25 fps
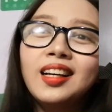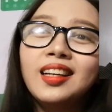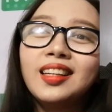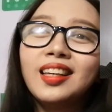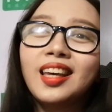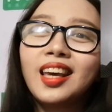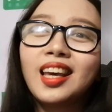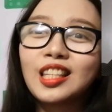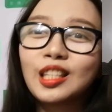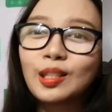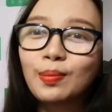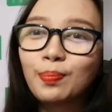
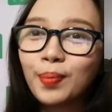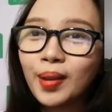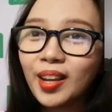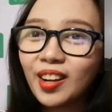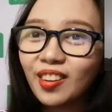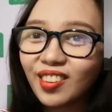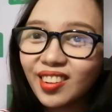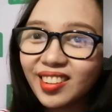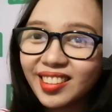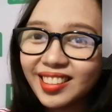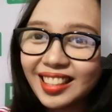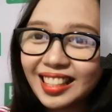
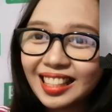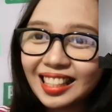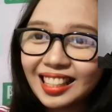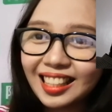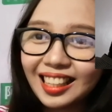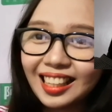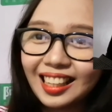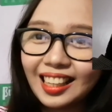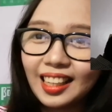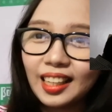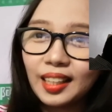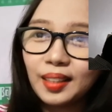
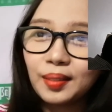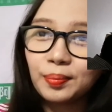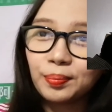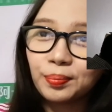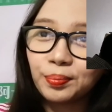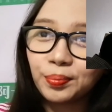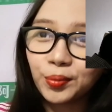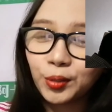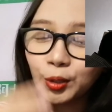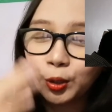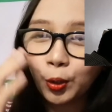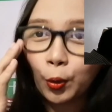experiencing.
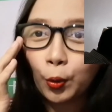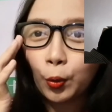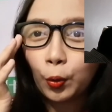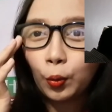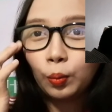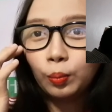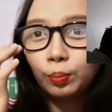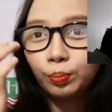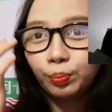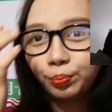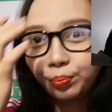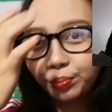So
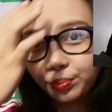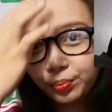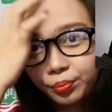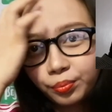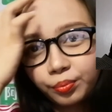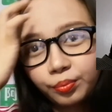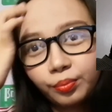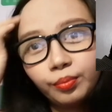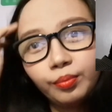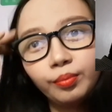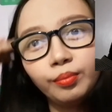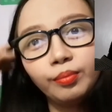
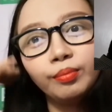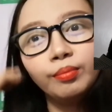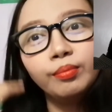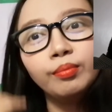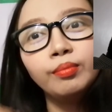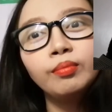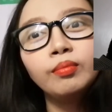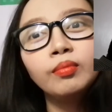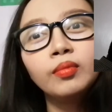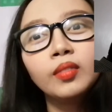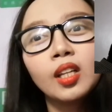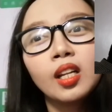
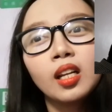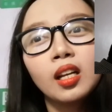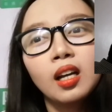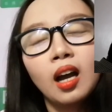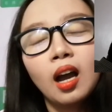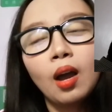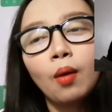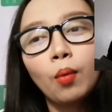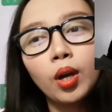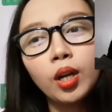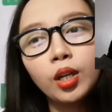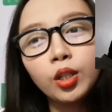
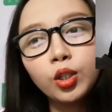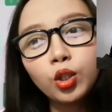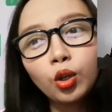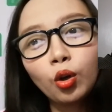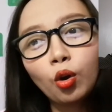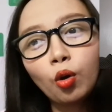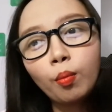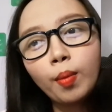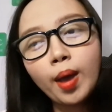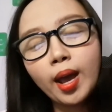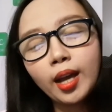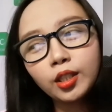I wanted to
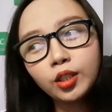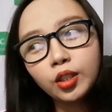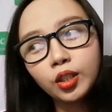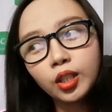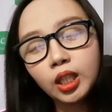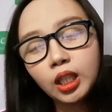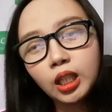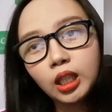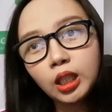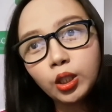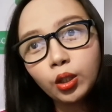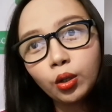go back to
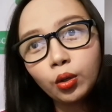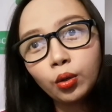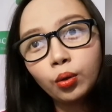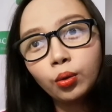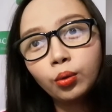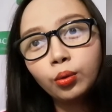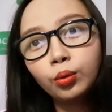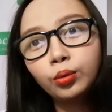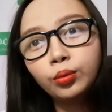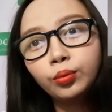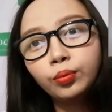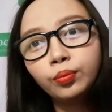
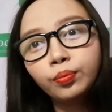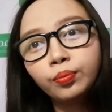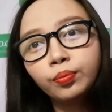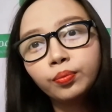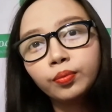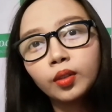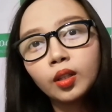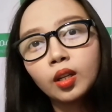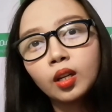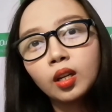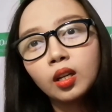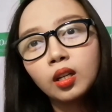keto
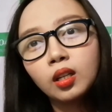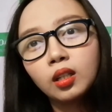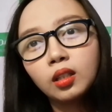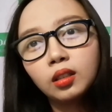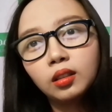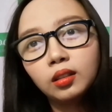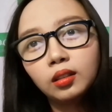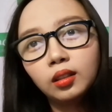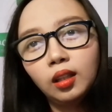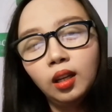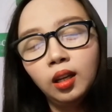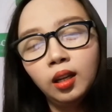
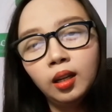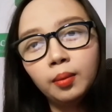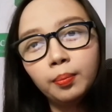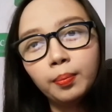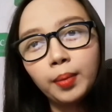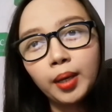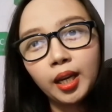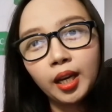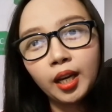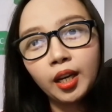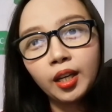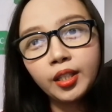
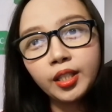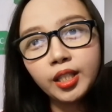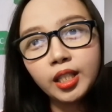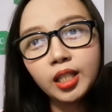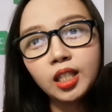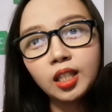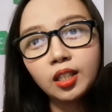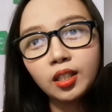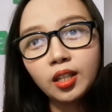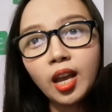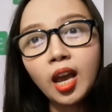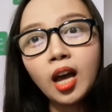because it's
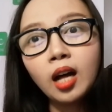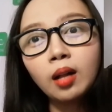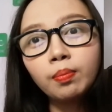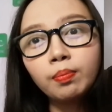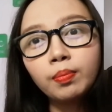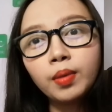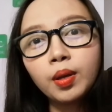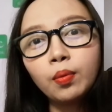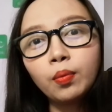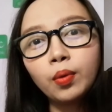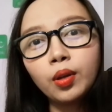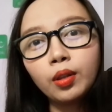gonna help
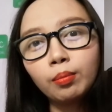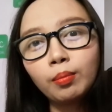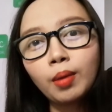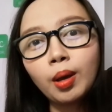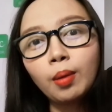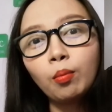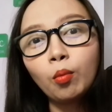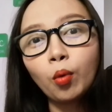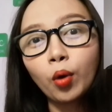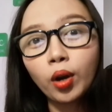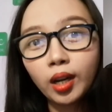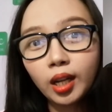me with my
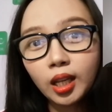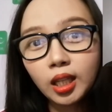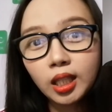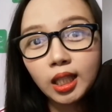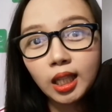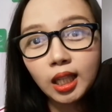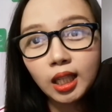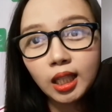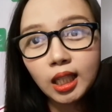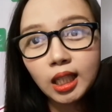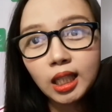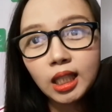morning
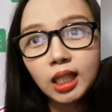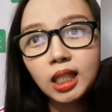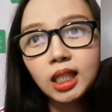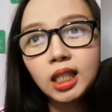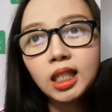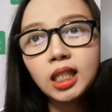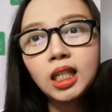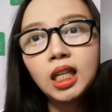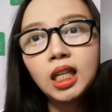sickness,